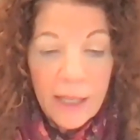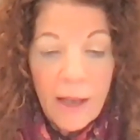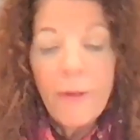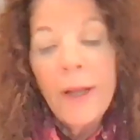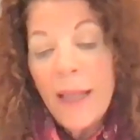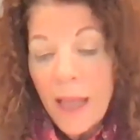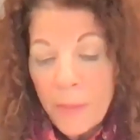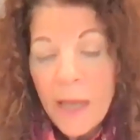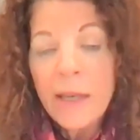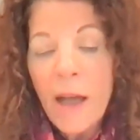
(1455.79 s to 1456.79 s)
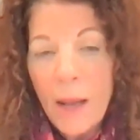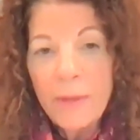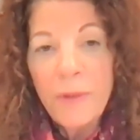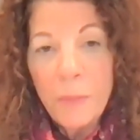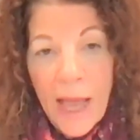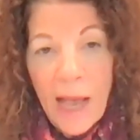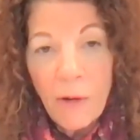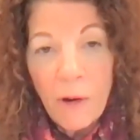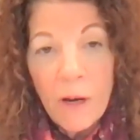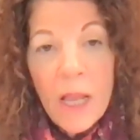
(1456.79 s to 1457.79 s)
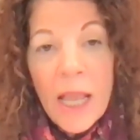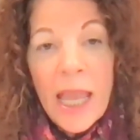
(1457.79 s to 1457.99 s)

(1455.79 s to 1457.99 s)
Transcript: I go, am I coming from power?